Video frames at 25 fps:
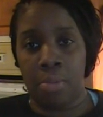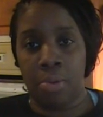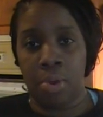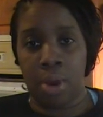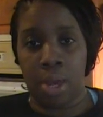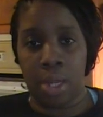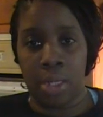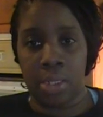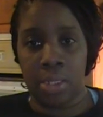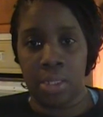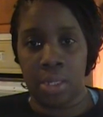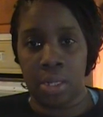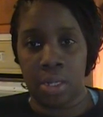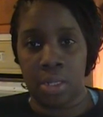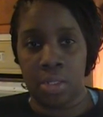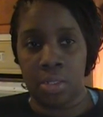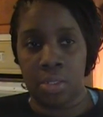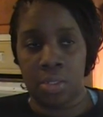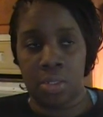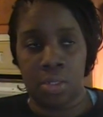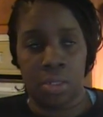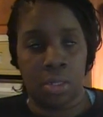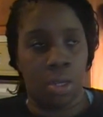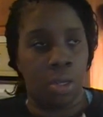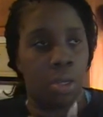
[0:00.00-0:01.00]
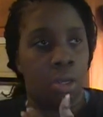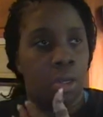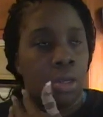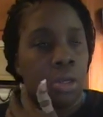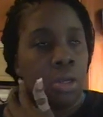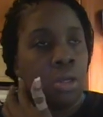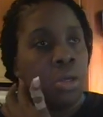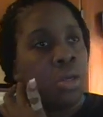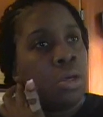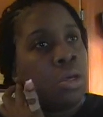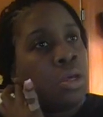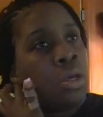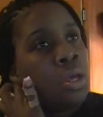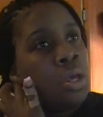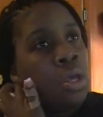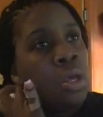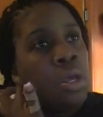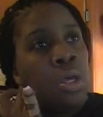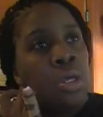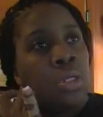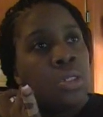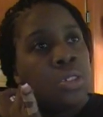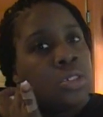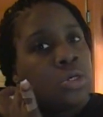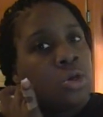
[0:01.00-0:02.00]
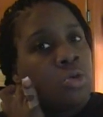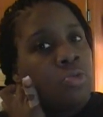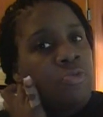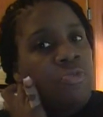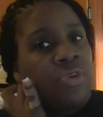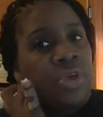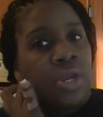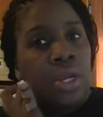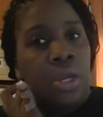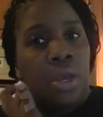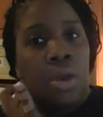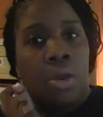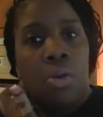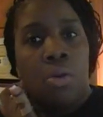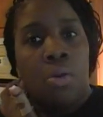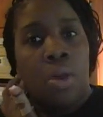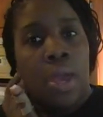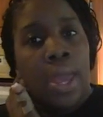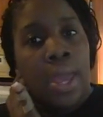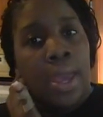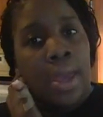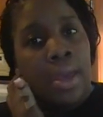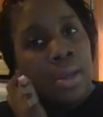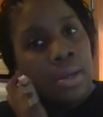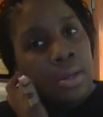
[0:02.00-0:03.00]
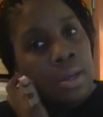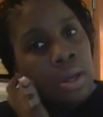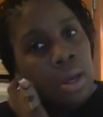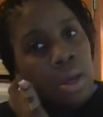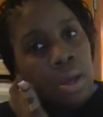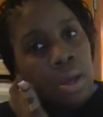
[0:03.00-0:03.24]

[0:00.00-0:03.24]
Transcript: process soap video and